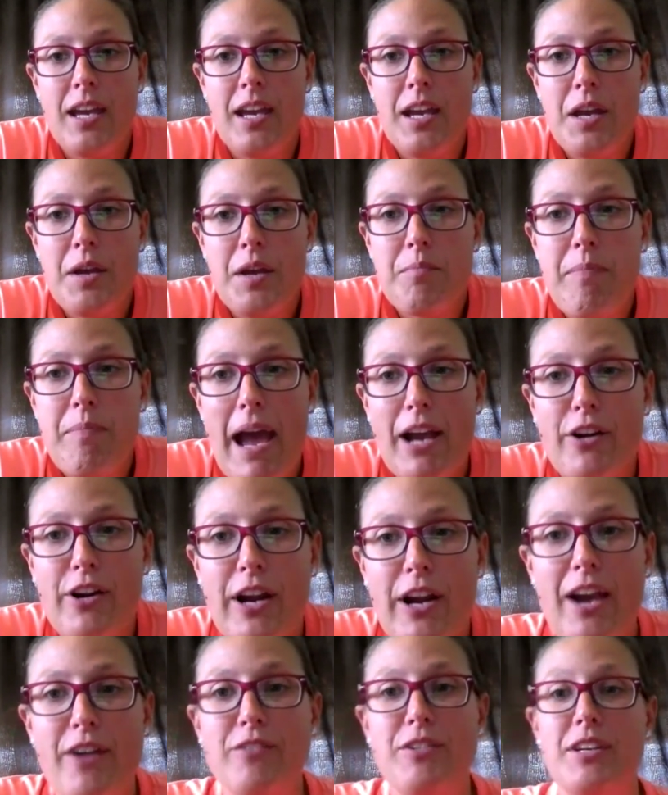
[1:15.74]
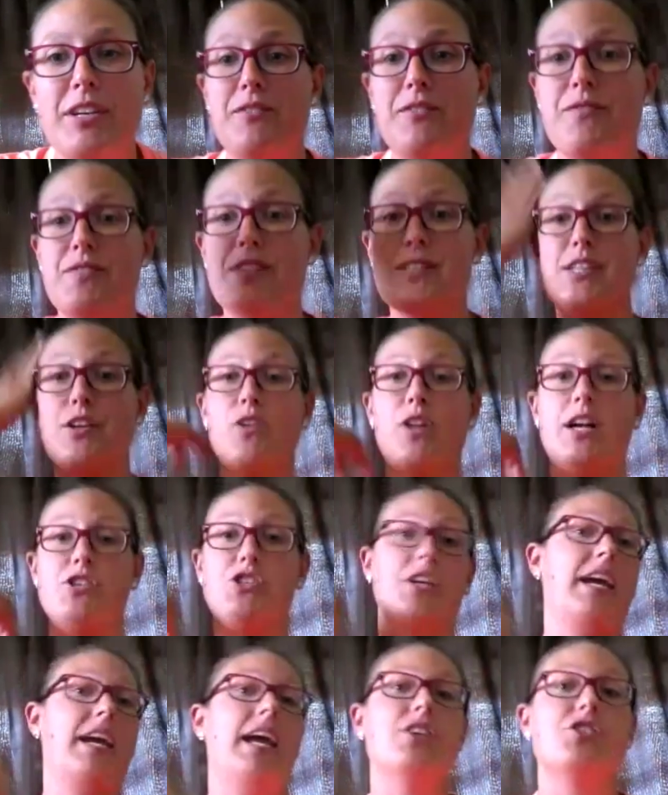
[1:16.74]
background in physical
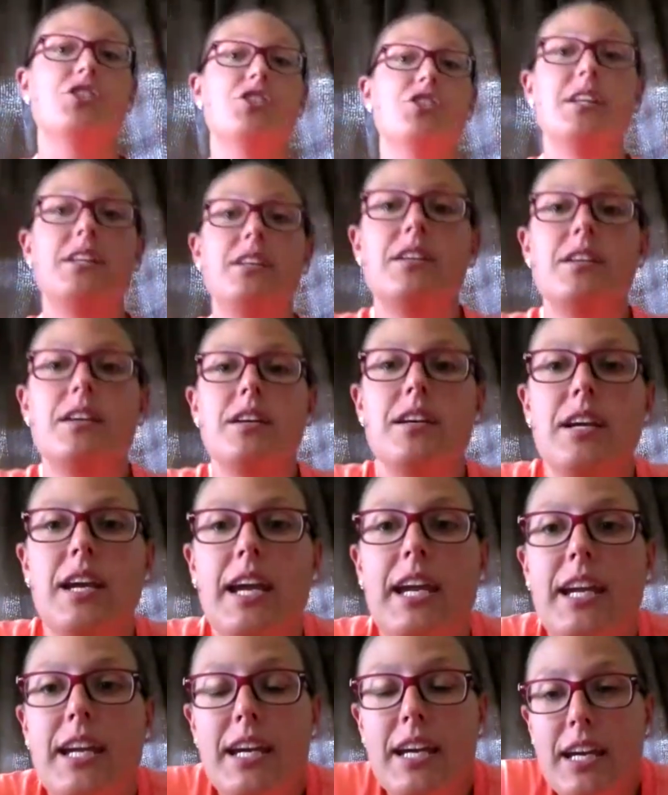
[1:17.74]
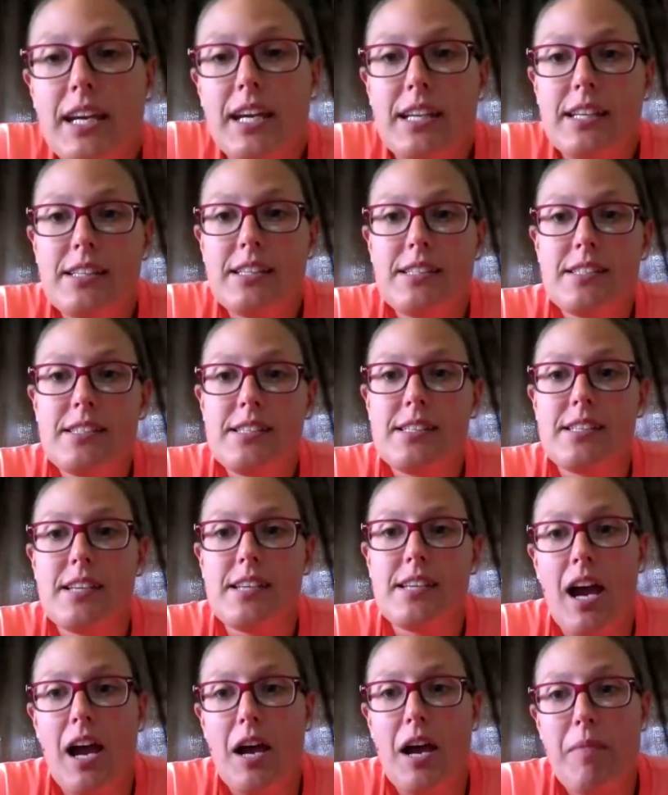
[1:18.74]
education, and
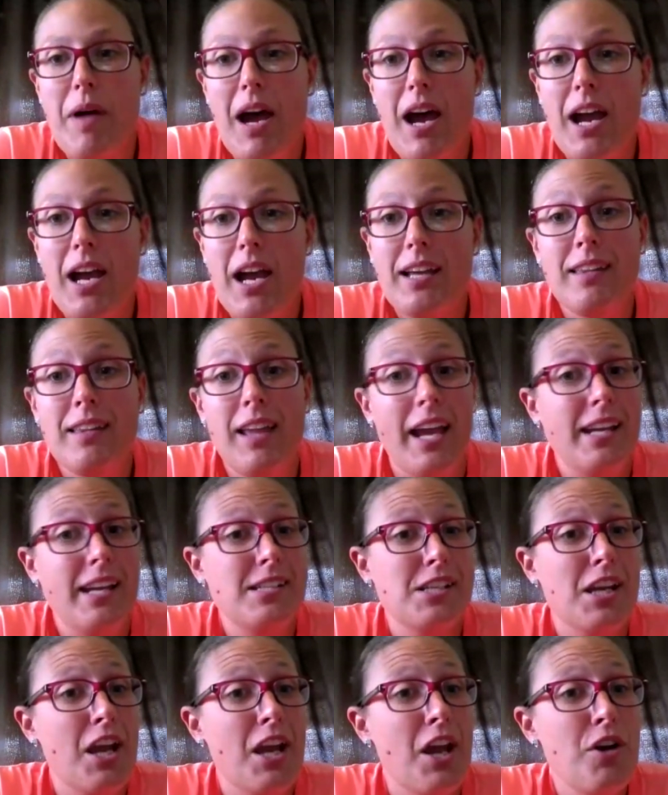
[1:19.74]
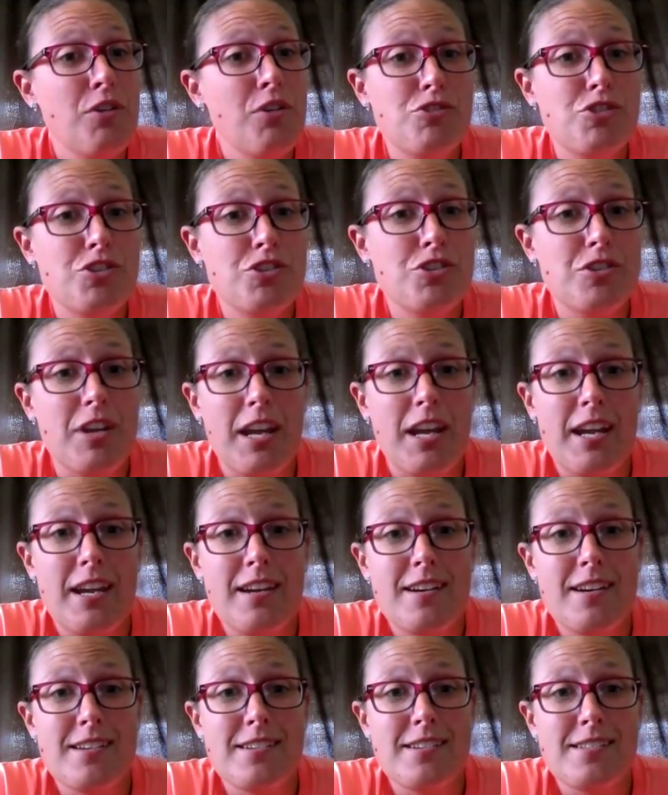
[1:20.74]
I like to coach,
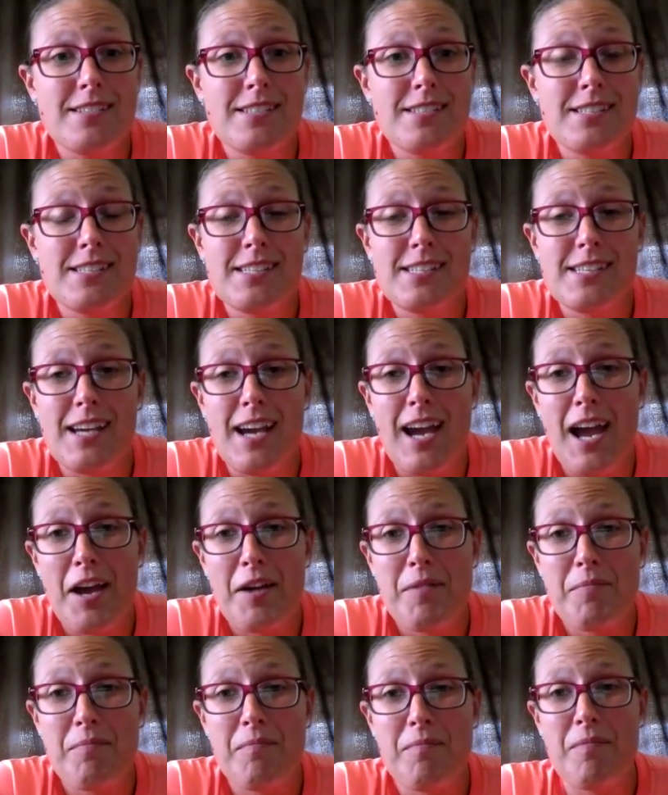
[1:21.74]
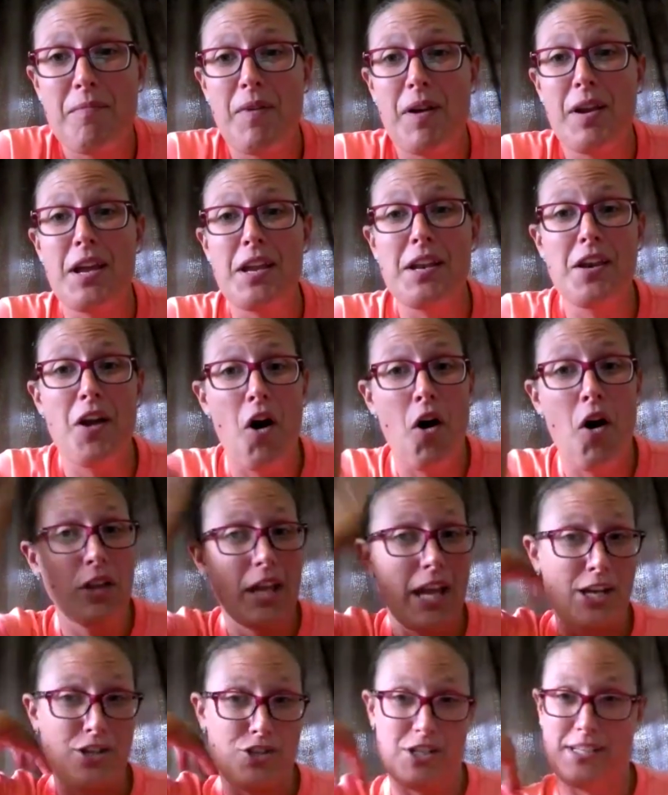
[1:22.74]
and in all
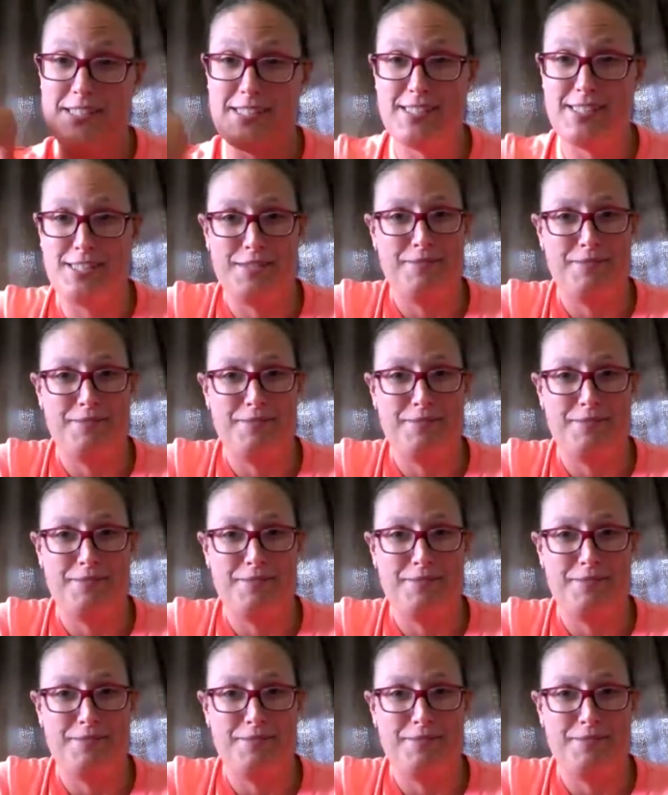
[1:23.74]
ages.